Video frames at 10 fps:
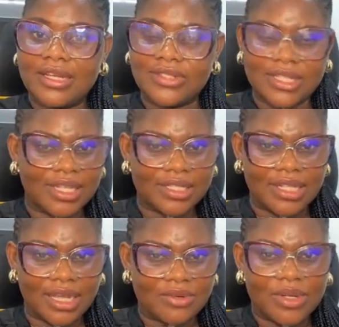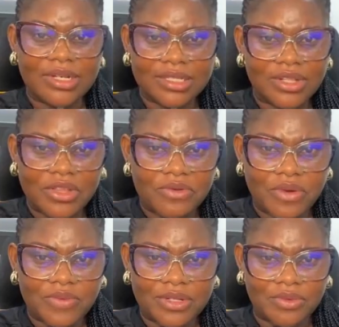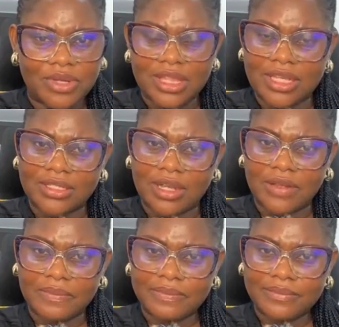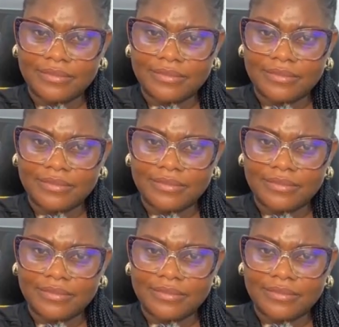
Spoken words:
They'll say things like, well, there's nothing wrong with the way things are.